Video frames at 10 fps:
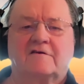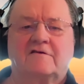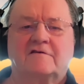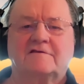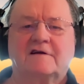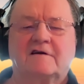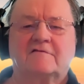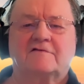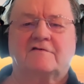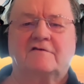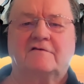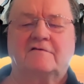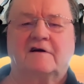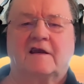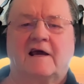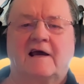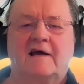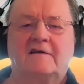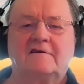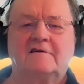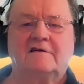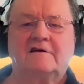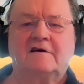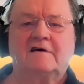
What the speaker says: crossing through land,